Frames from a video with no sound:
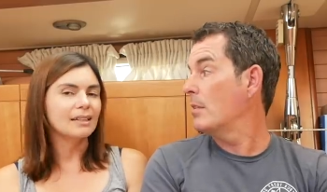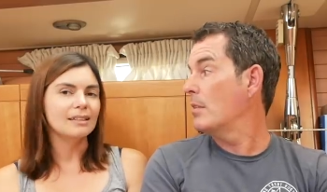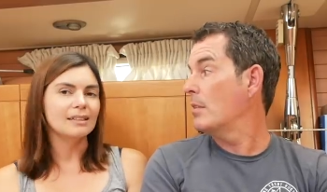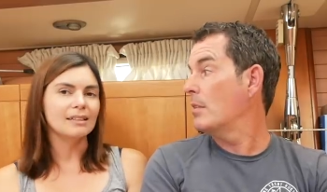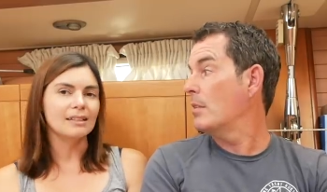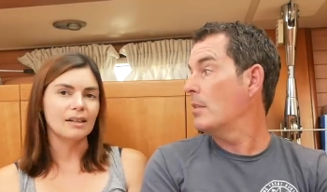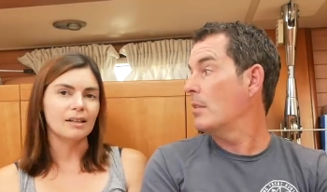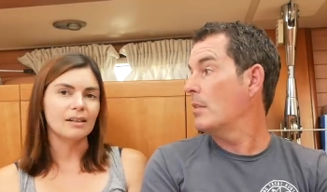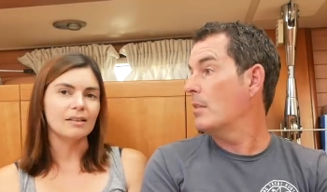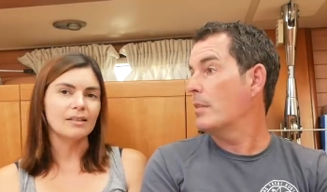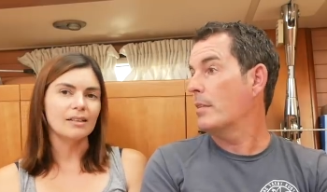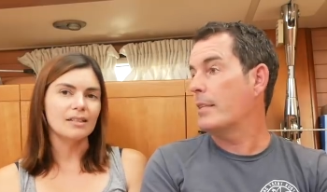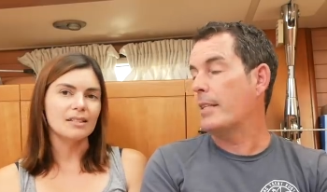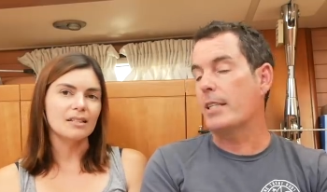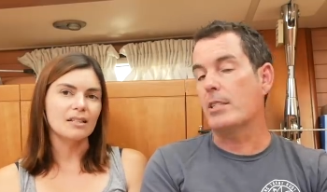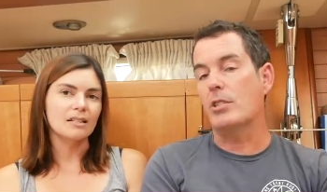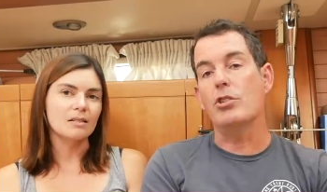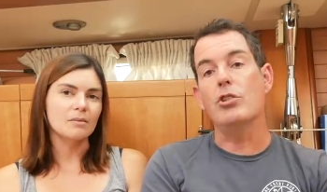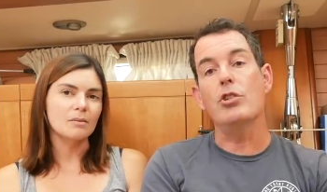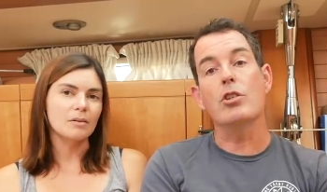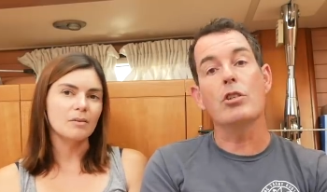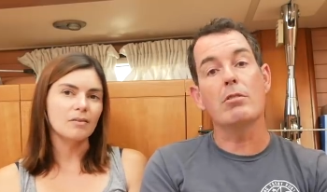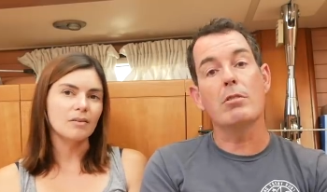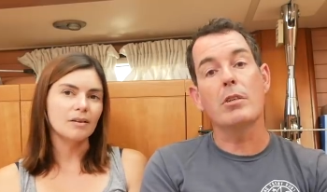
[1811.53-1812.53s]
Speaker 1: Yeah,
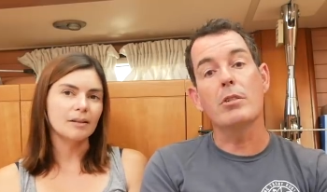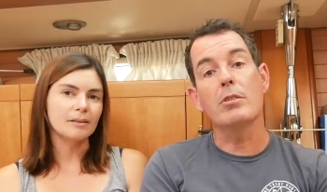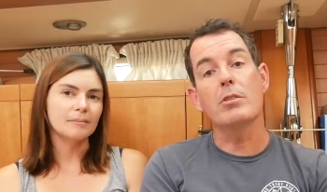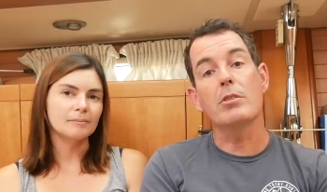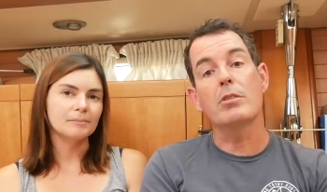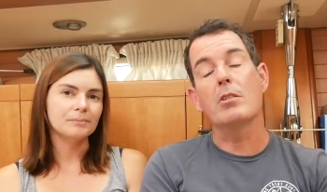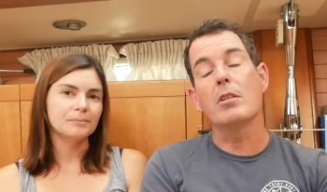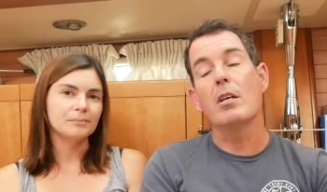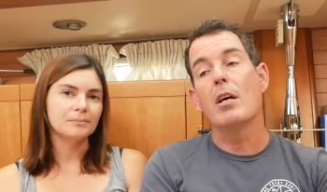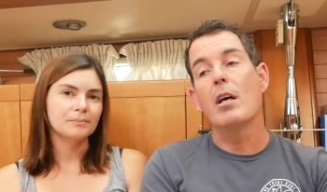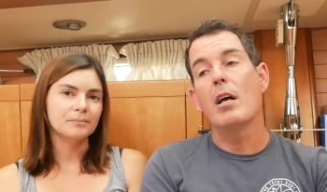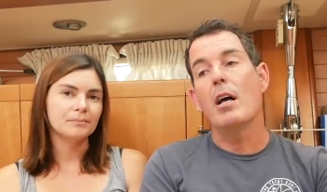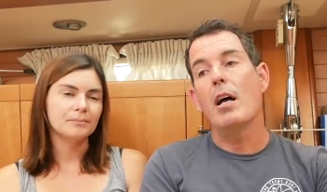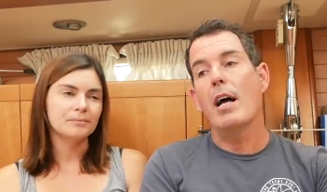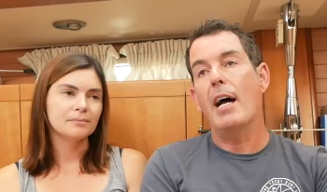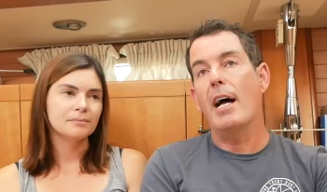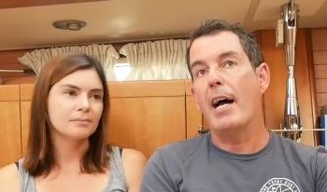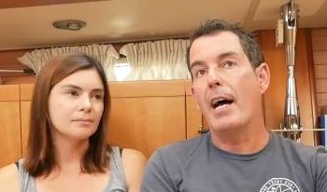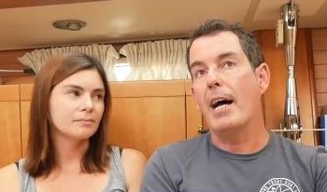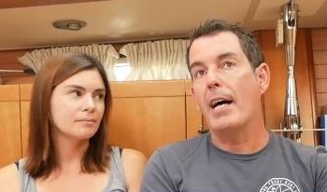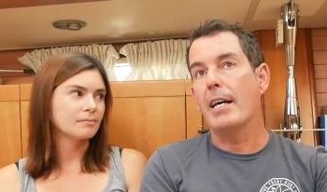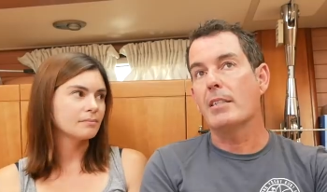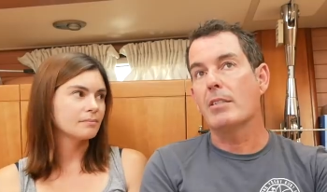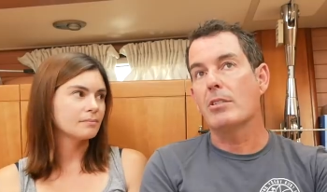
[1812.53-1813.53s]
that's euros,
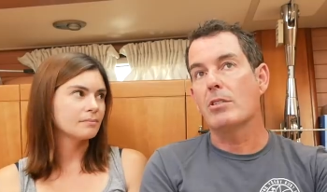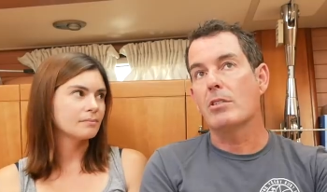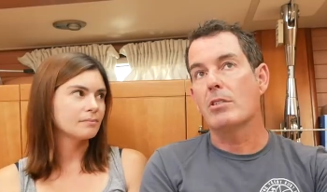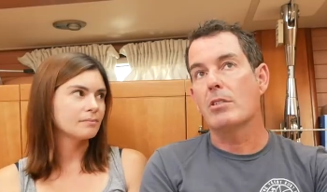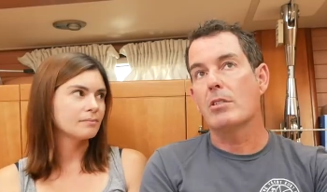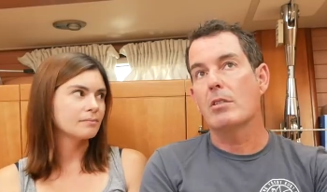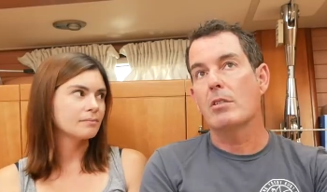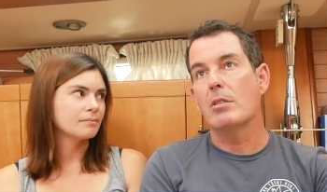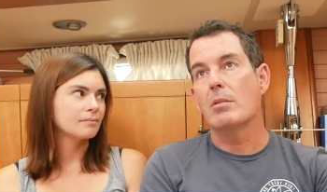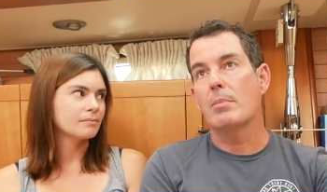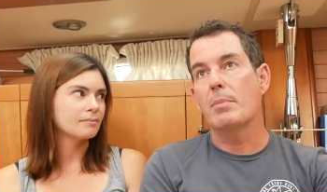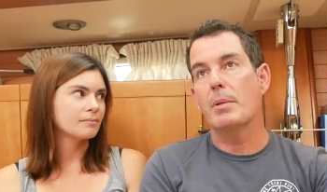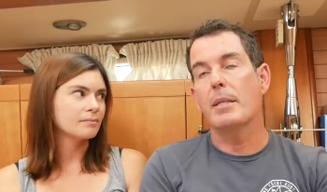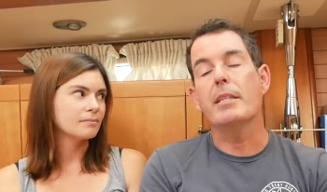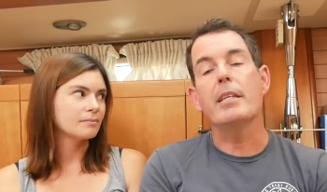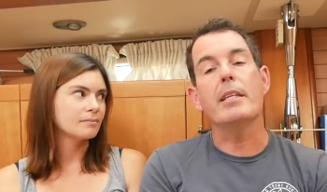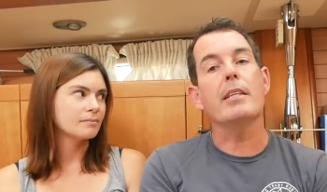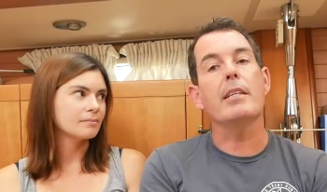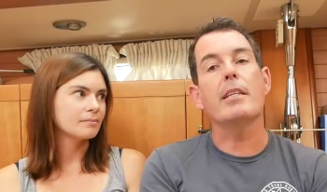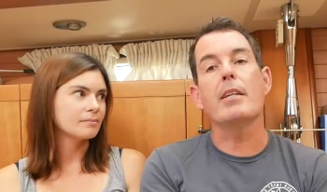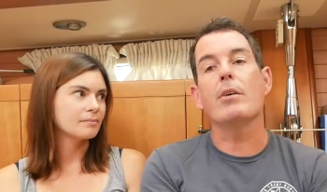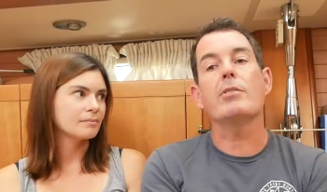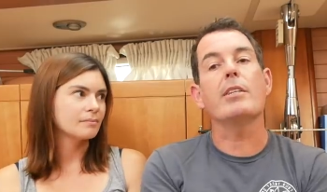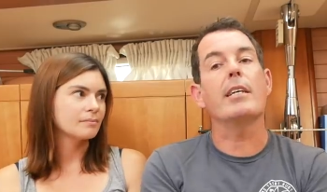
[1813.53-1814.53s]
right. and but
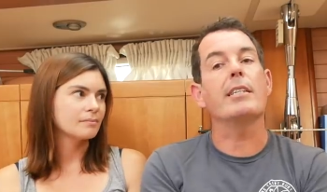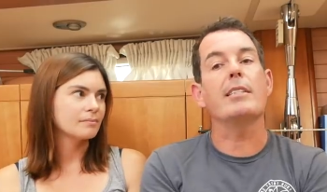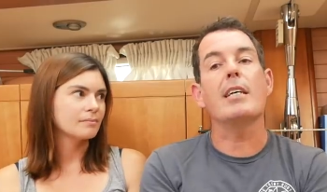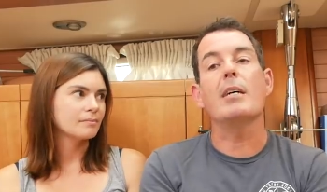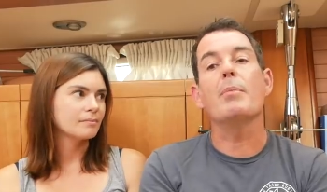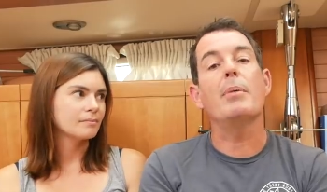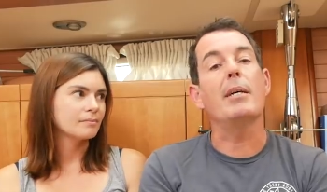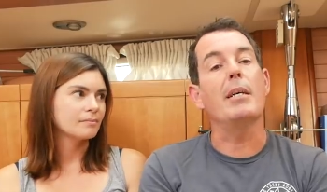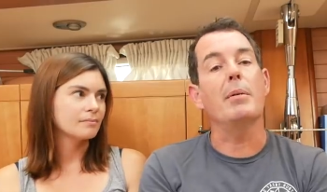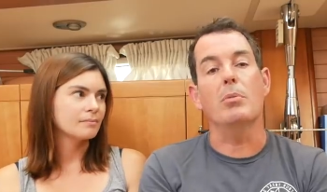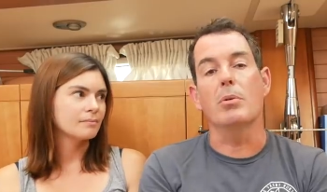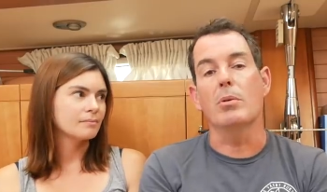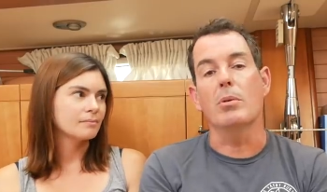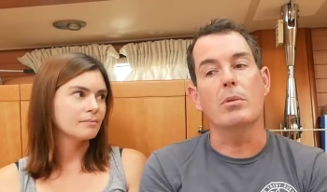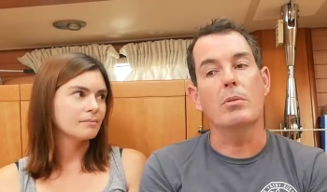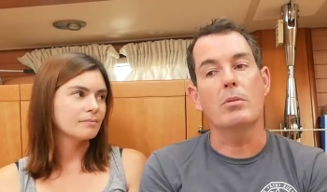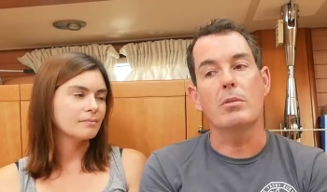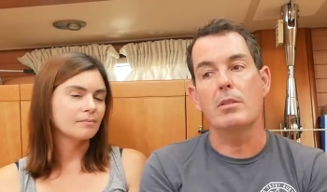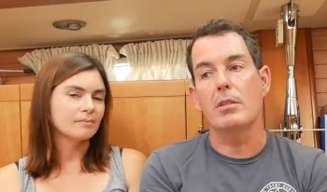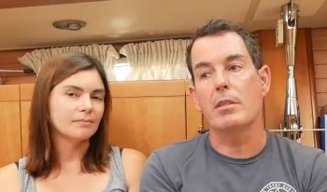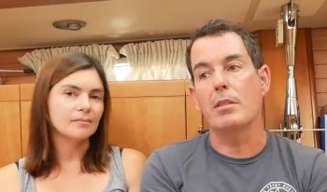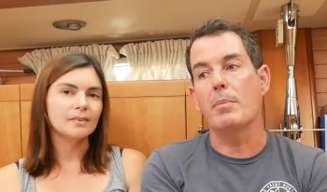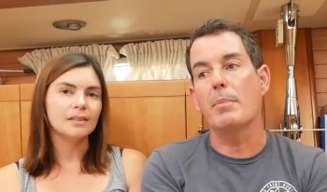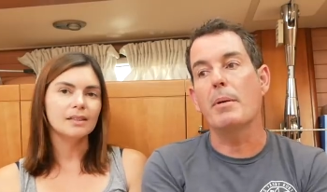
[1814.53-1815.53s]
they, will take ten people,
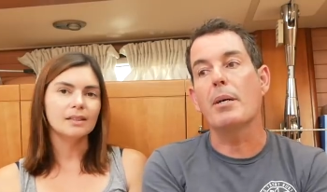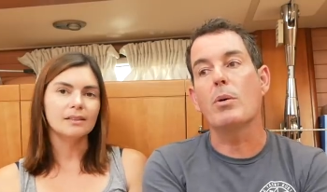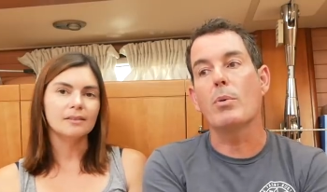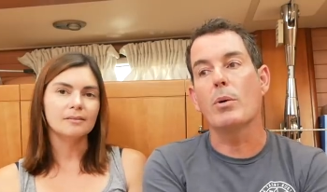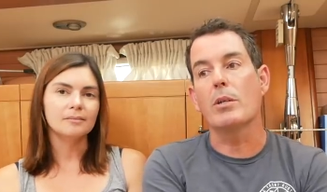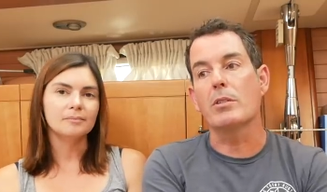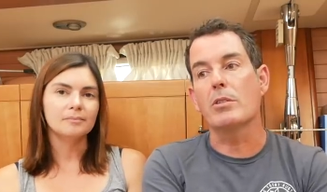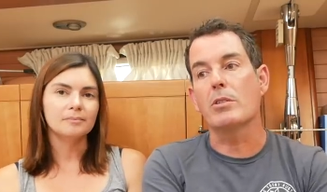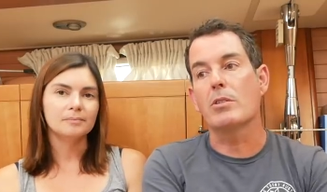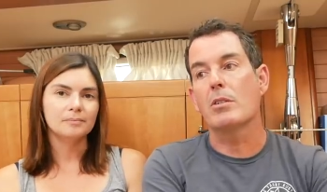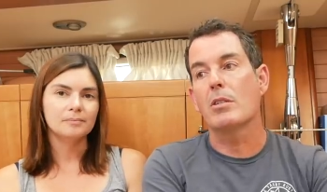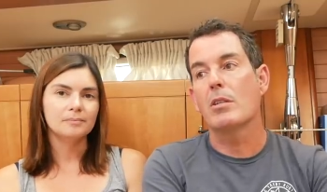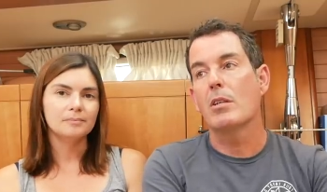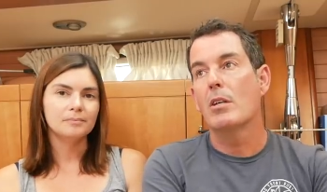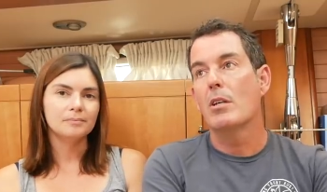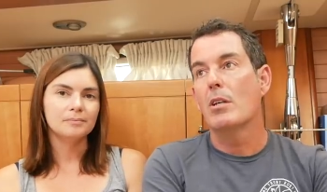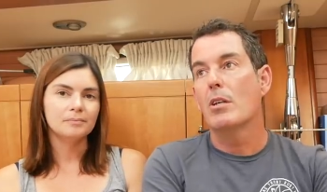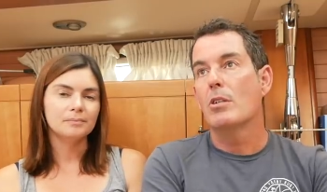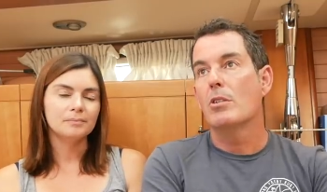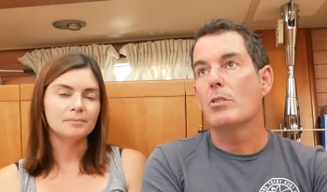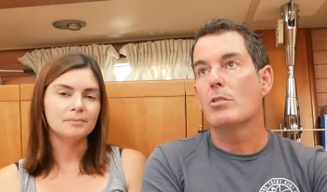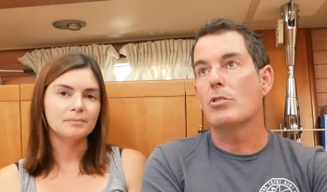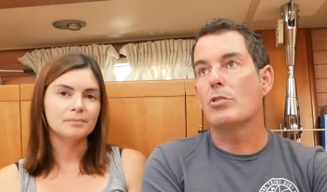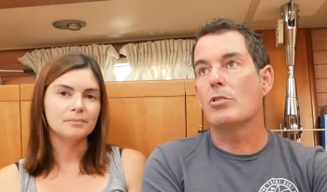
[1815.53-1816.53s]
the big yeah. ones.
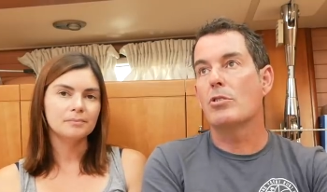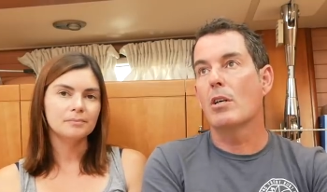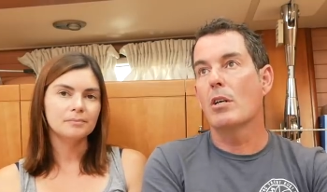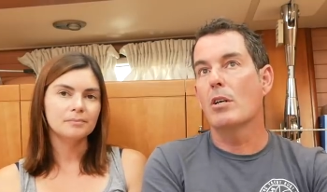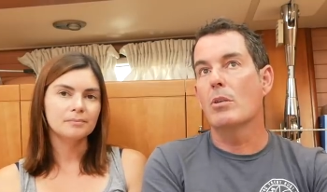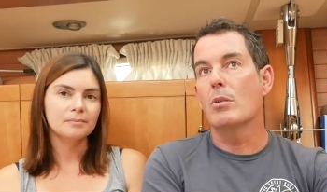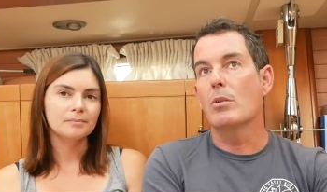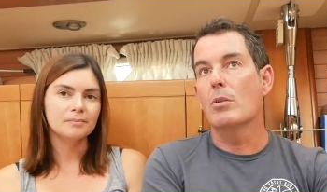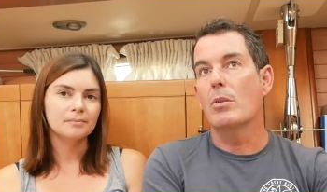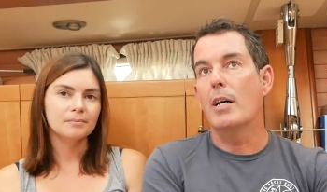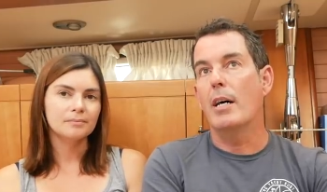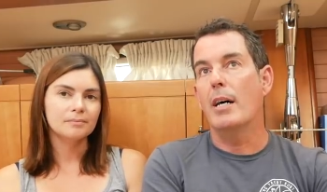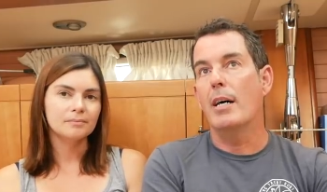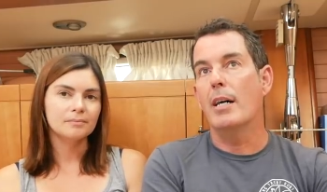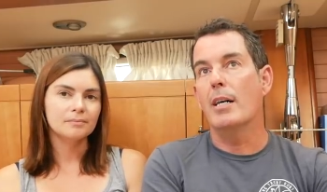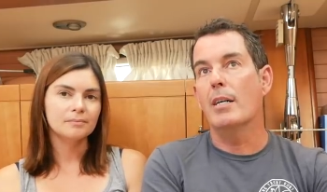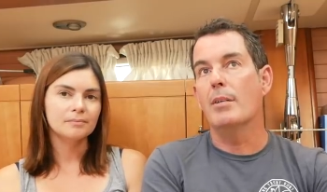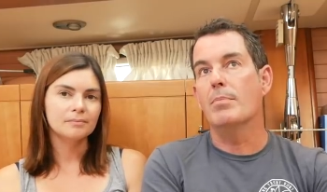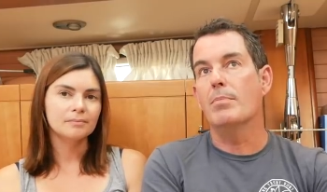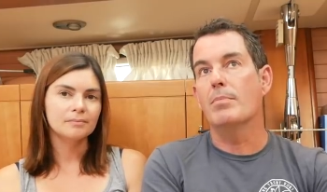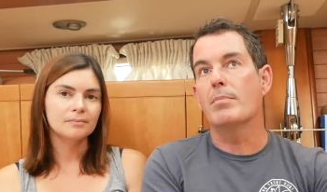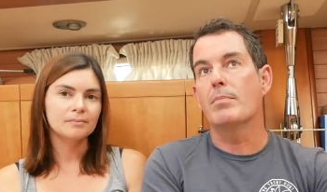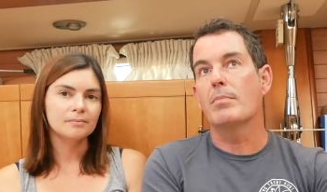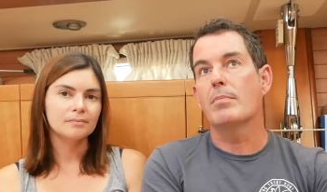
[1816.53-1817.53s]
So
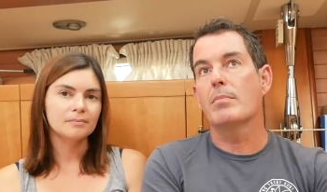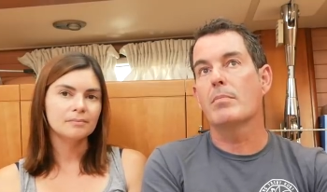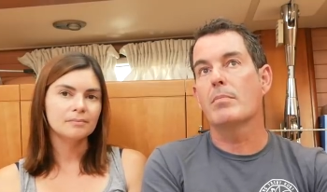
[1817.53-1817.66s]
um,